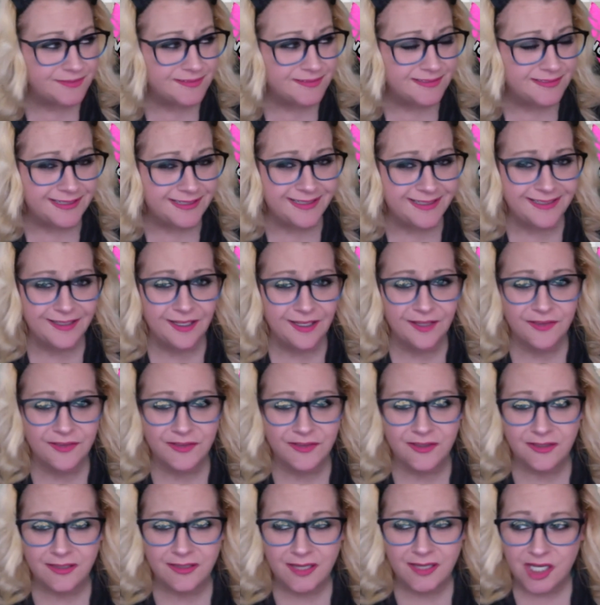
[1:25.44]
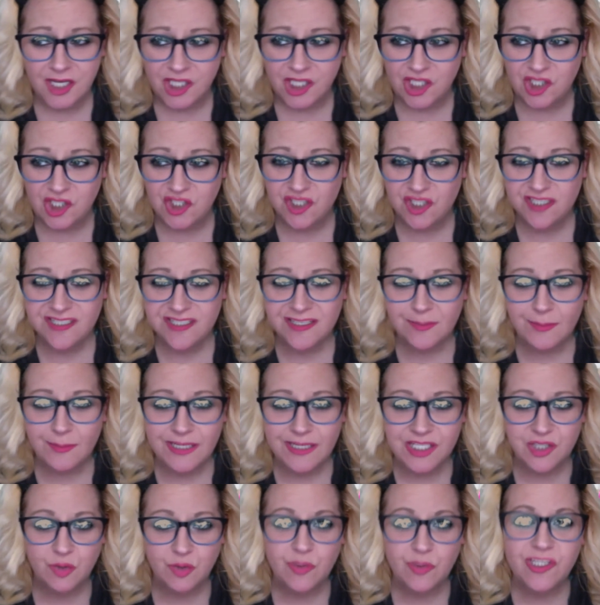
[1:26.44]
That ain't nothing. You should see my
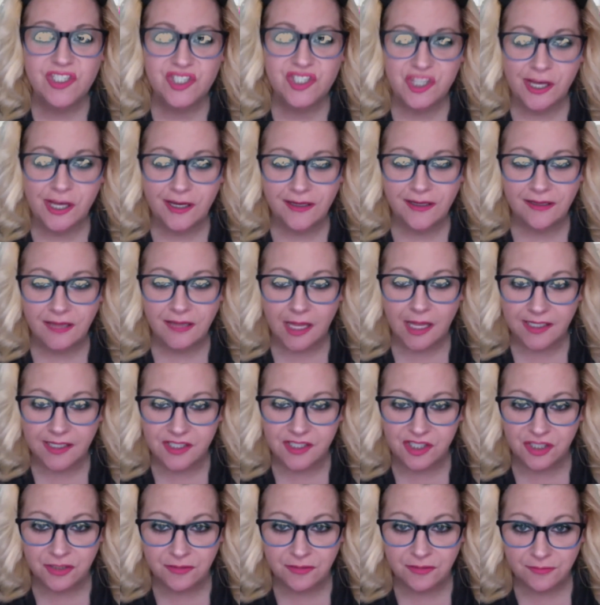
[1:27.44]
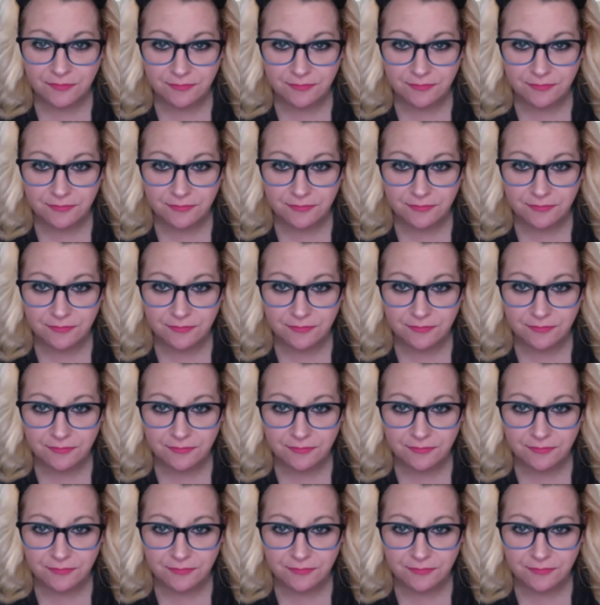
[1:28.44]
screenshot collection.